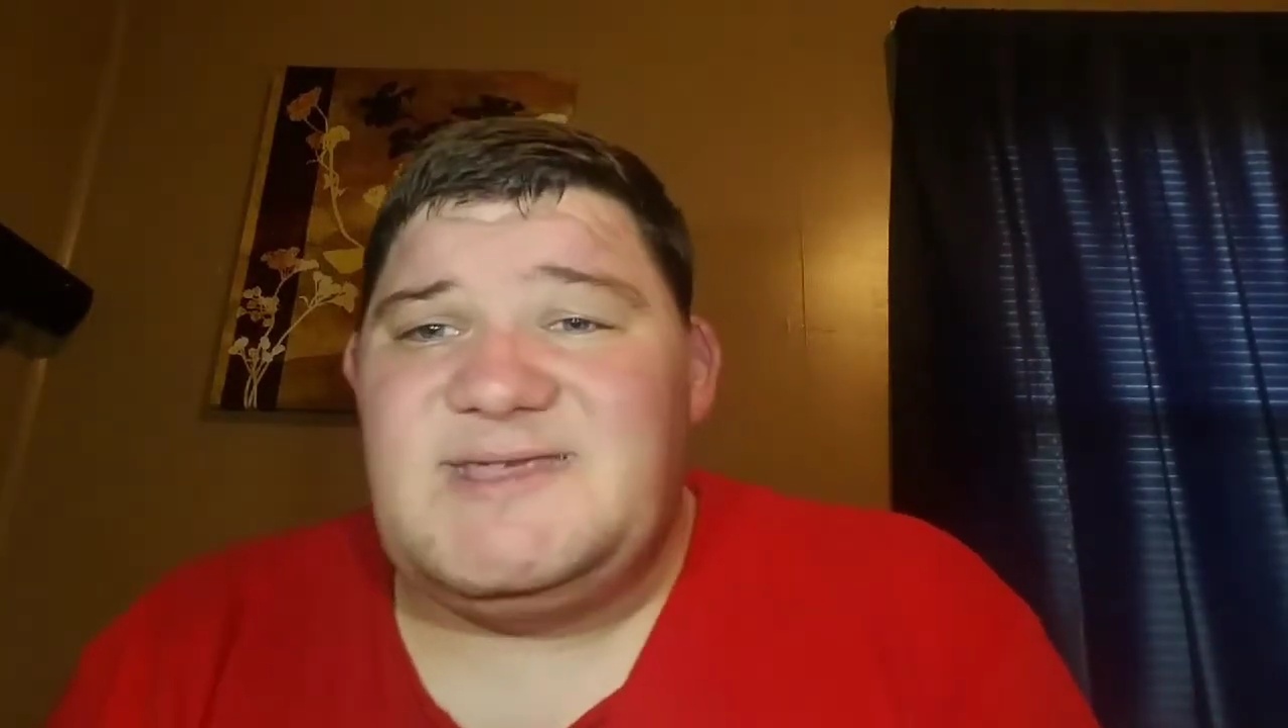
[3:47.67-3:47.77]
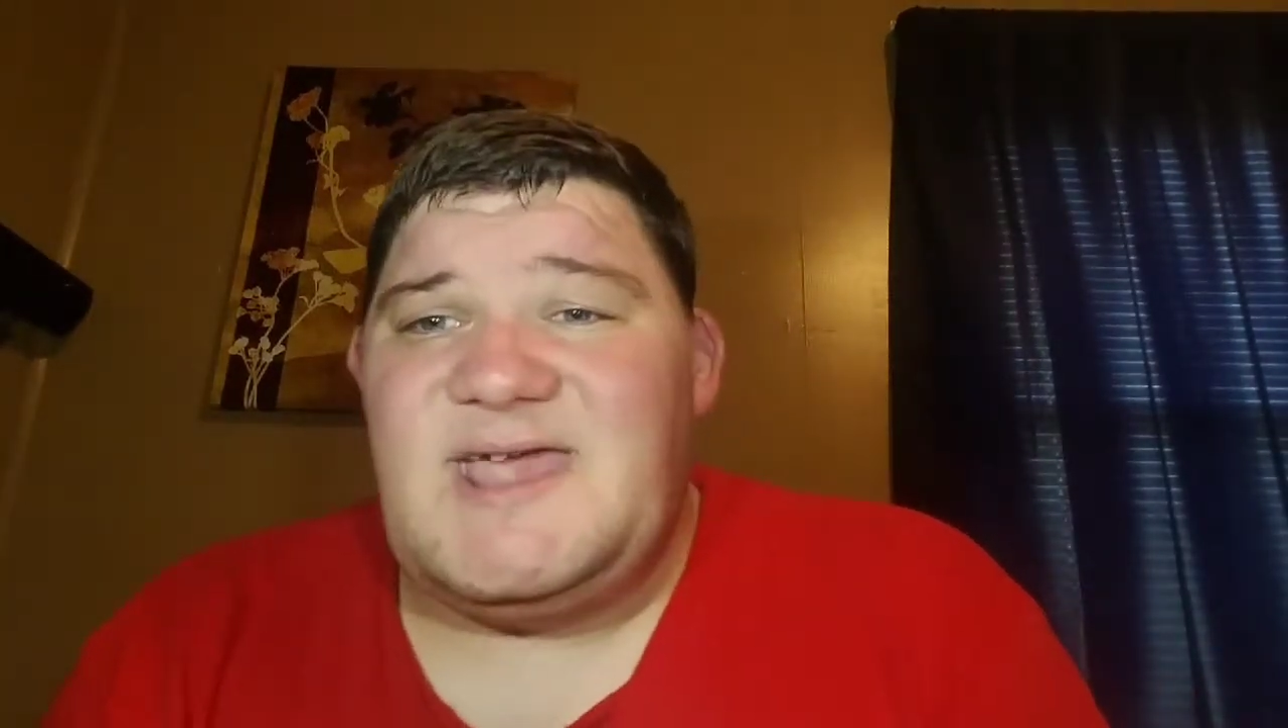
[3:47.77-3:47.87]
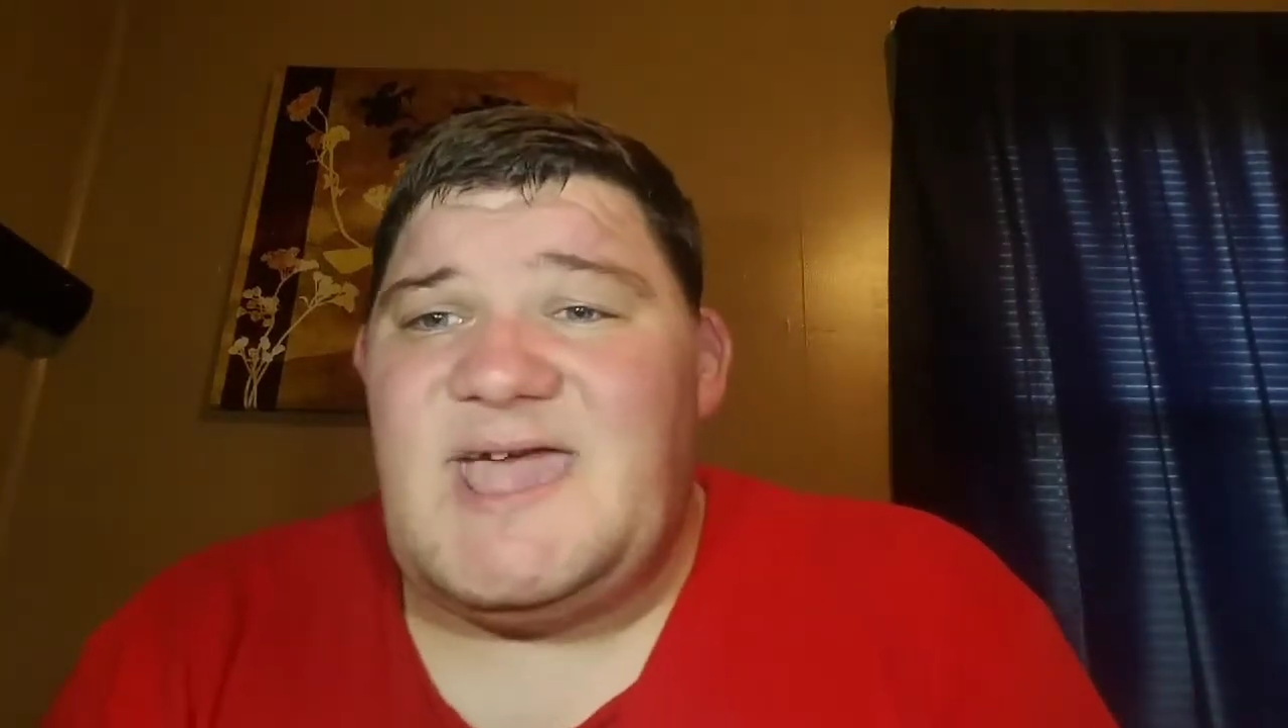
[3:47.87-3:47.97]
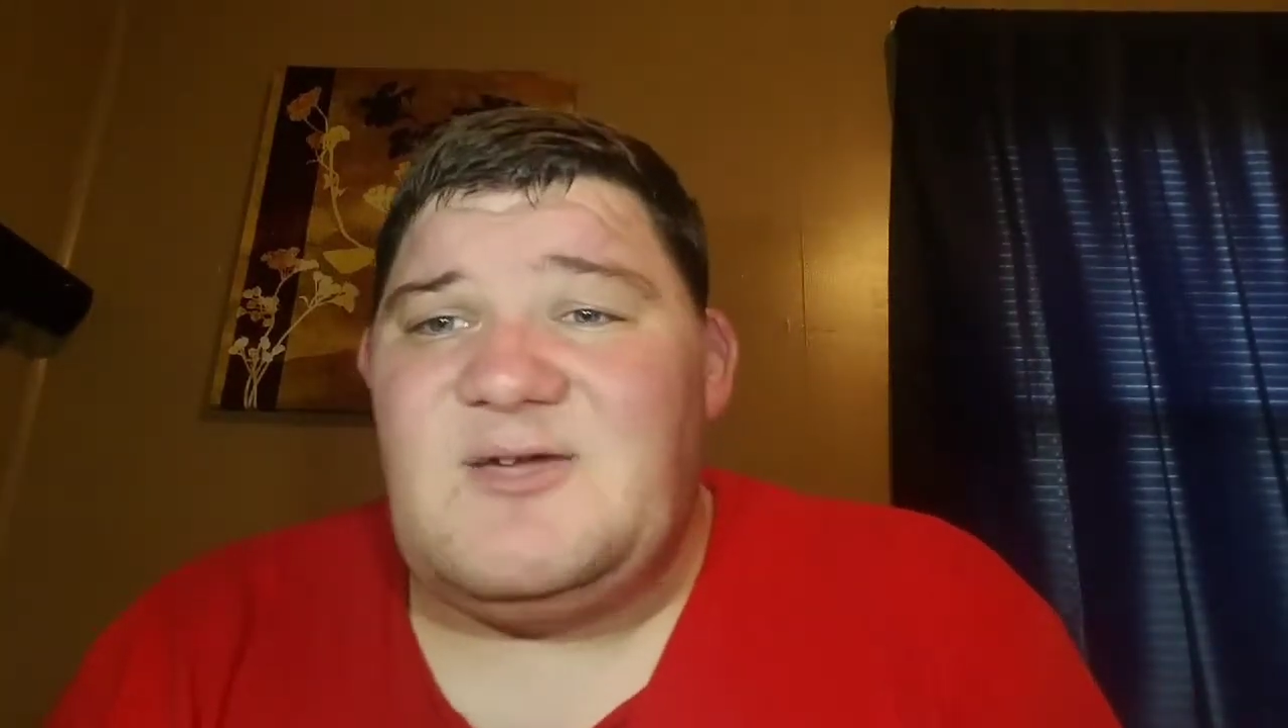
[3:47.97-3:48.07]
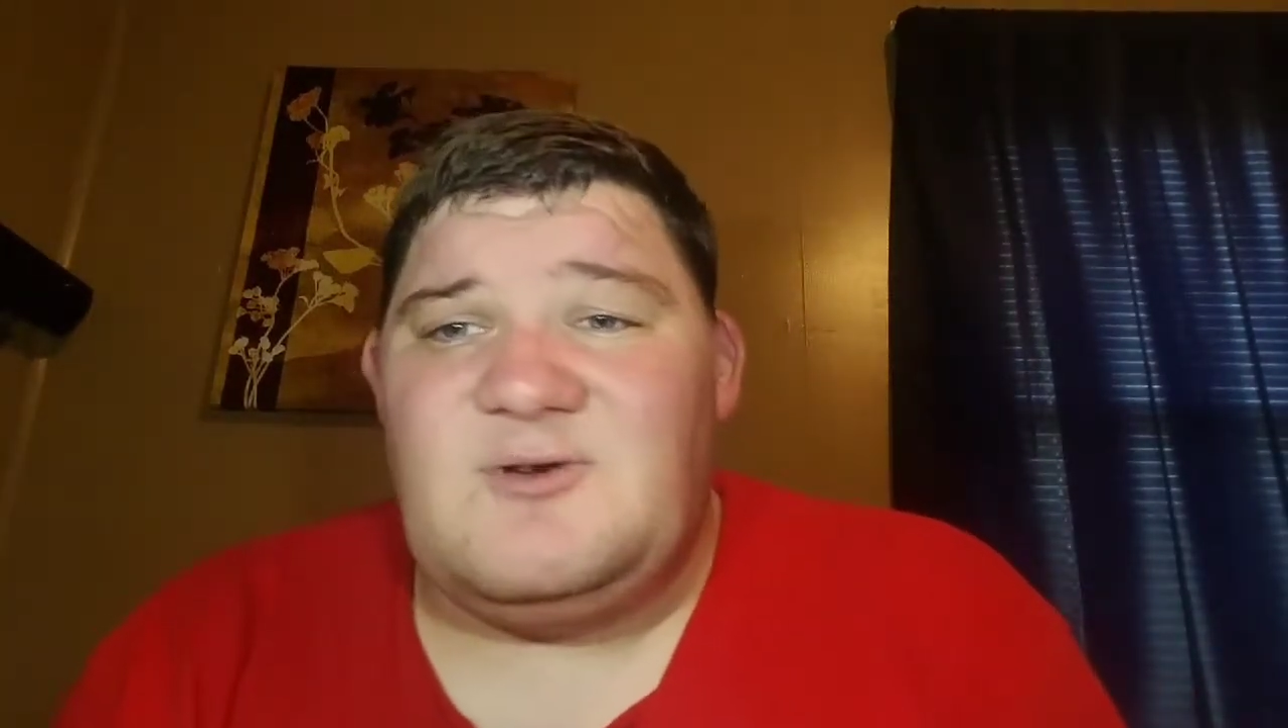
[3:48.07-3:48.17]

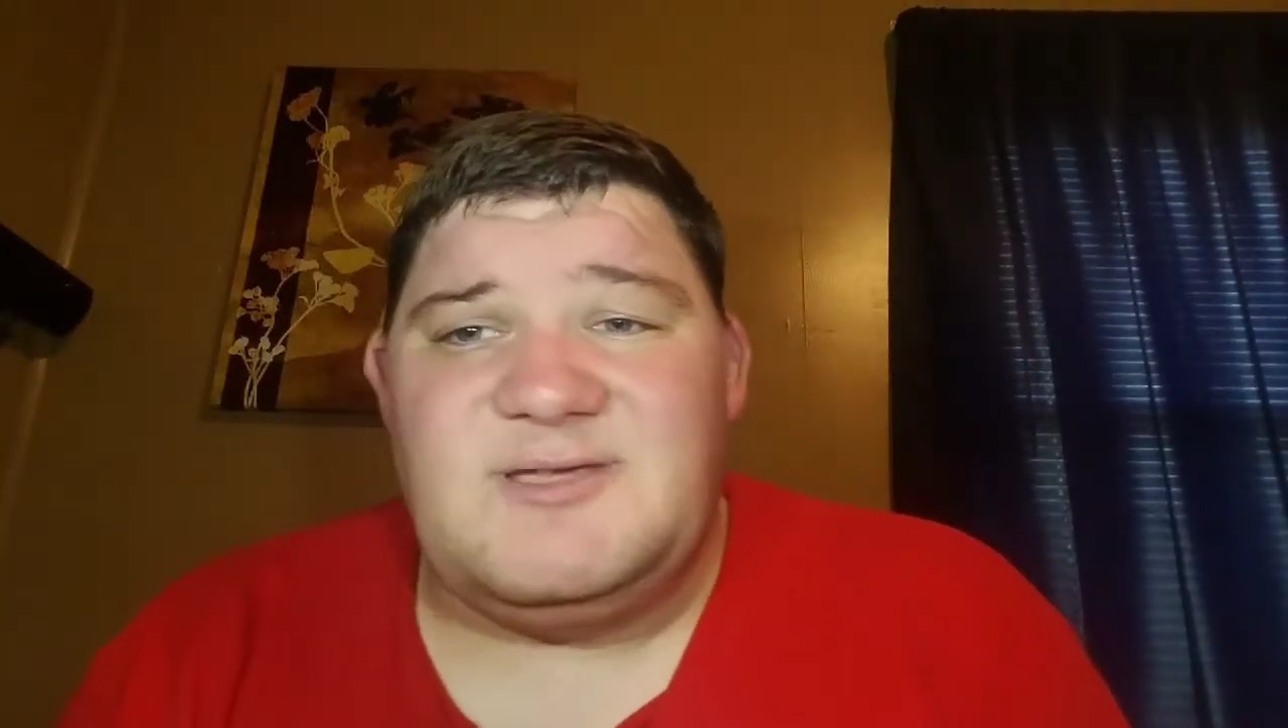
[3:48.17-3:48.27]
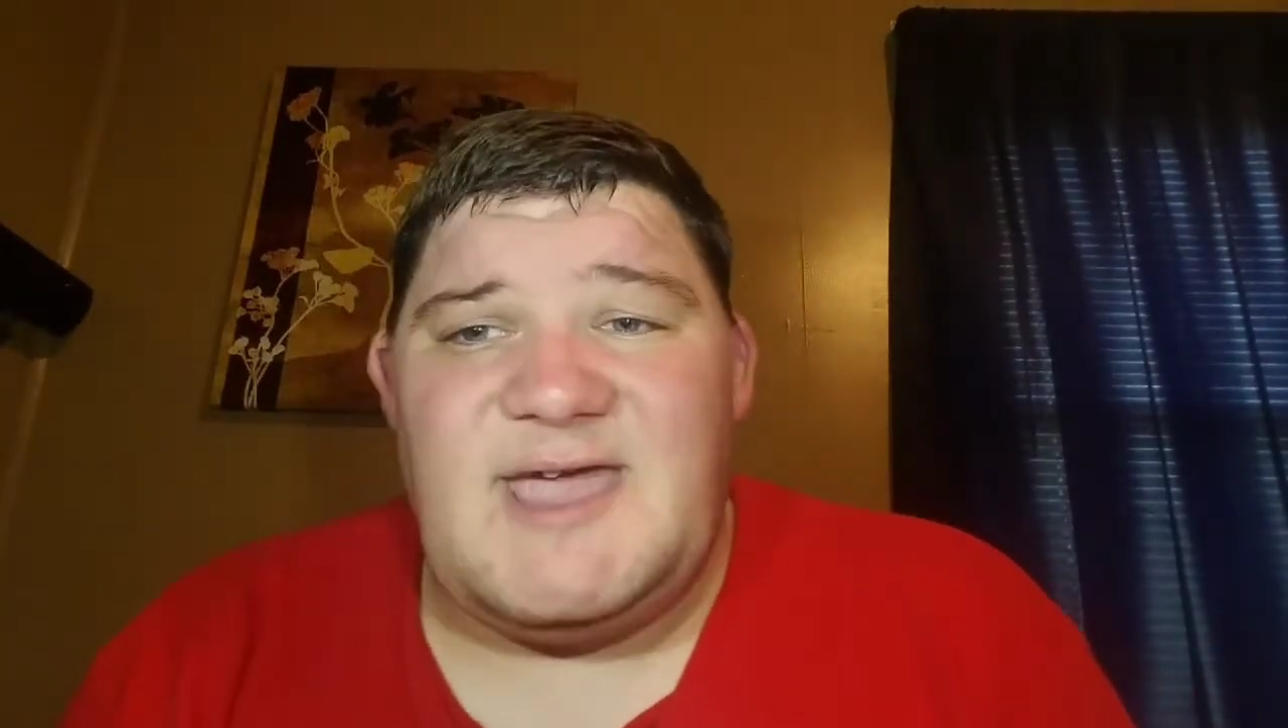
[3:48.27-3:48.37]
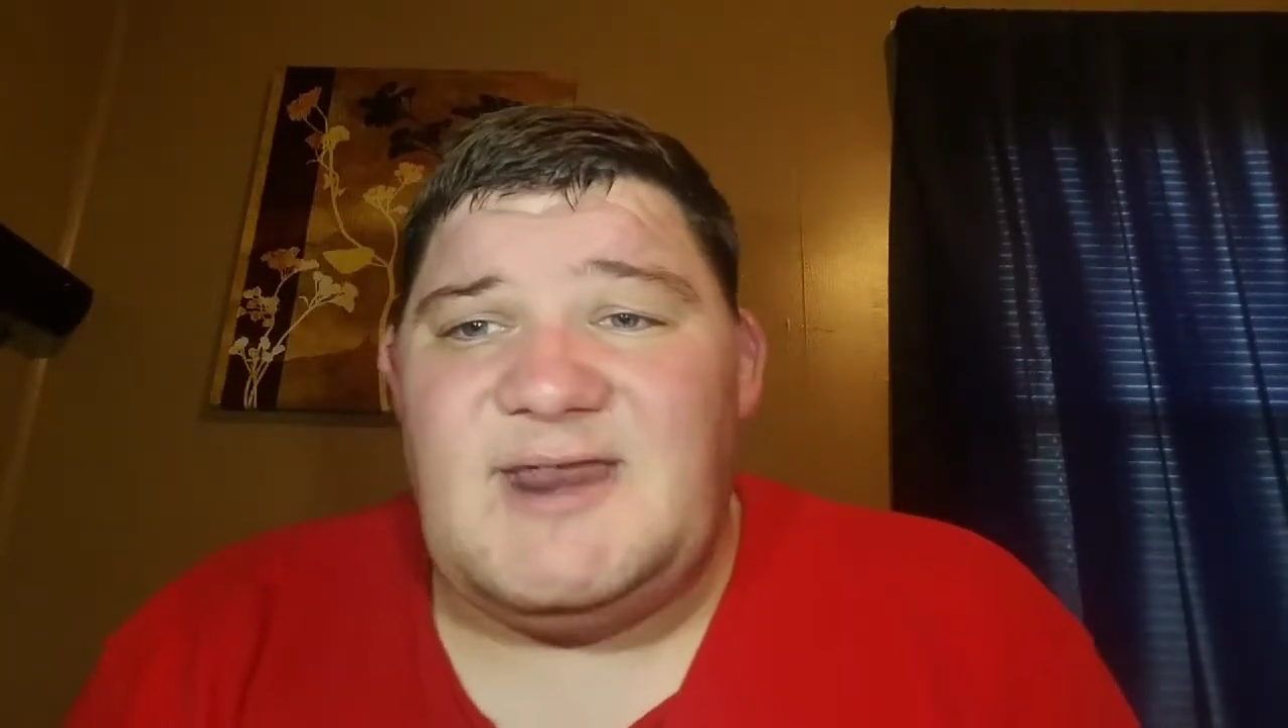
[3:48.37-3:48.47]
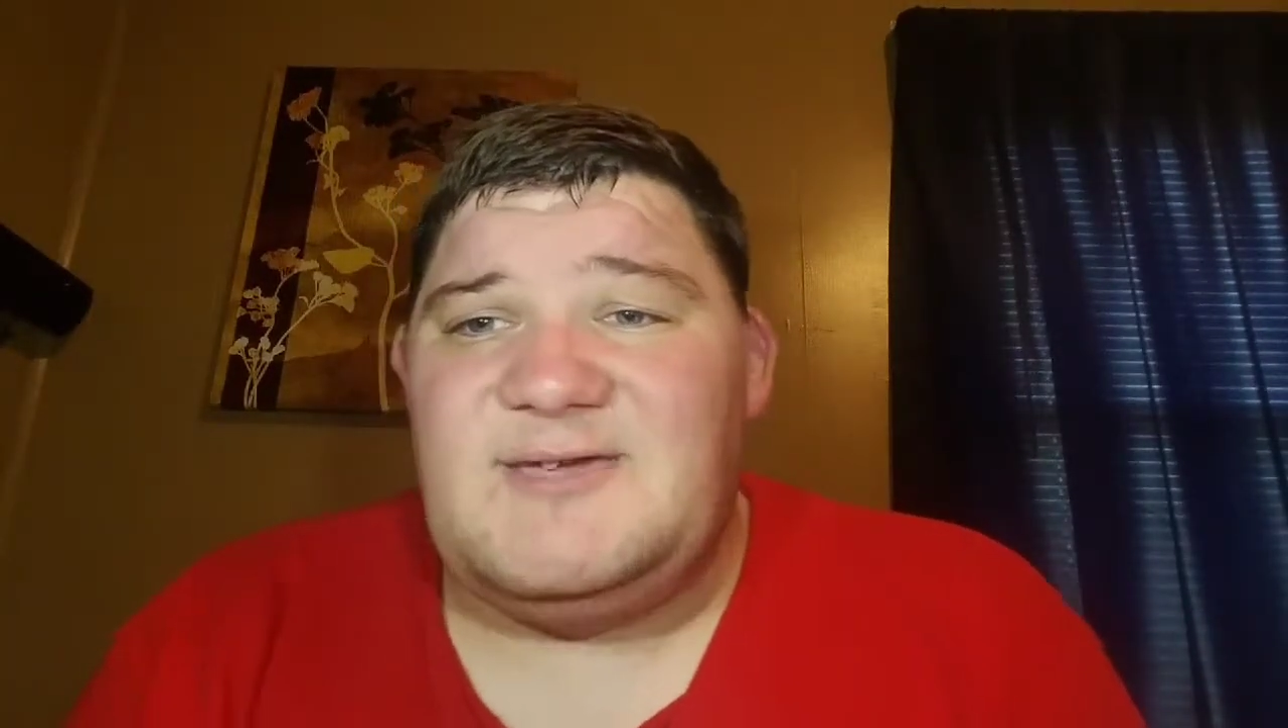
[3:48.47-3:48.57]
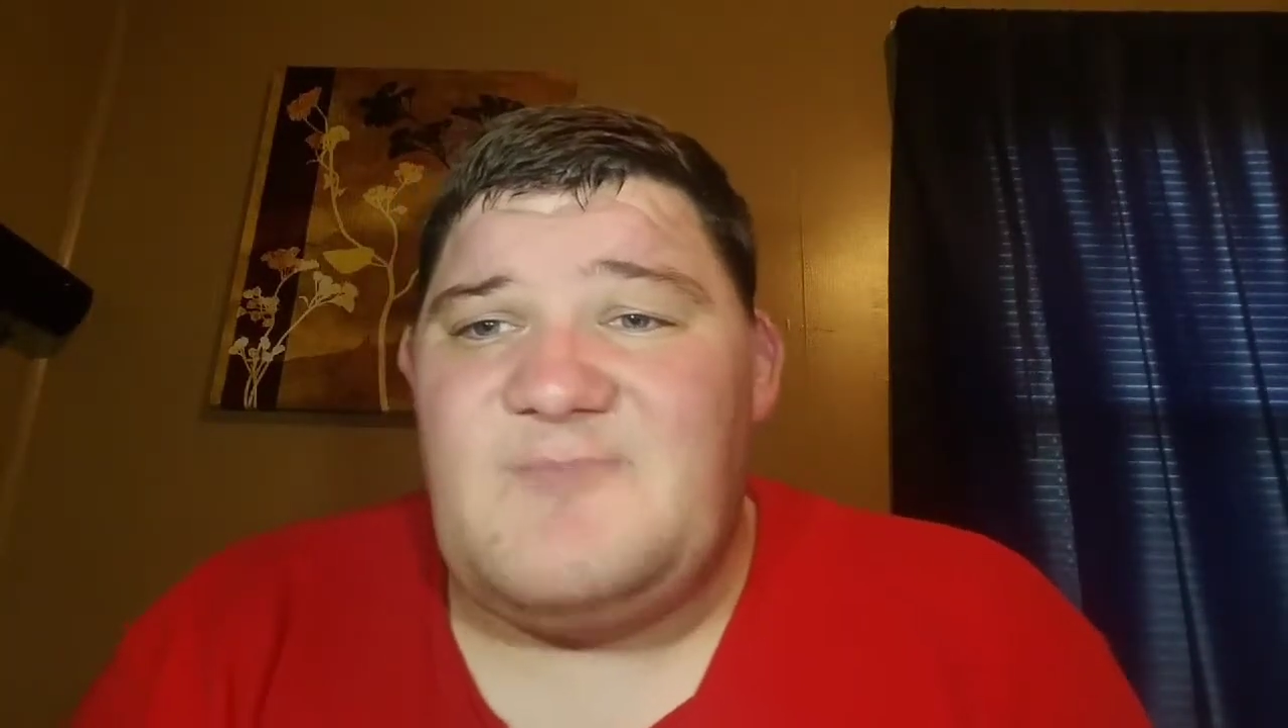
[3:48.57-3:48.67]
day on a daily